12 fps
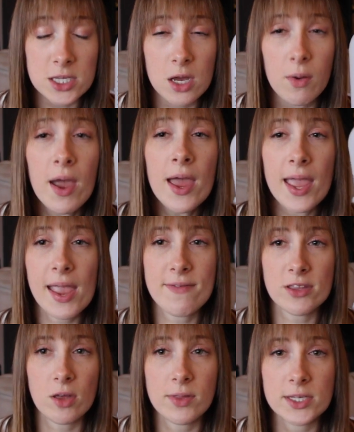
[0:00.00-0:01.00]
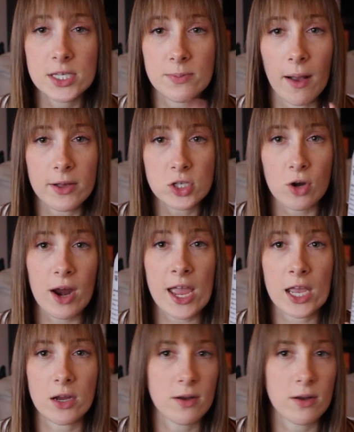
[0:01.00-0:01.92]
So even though this smells great,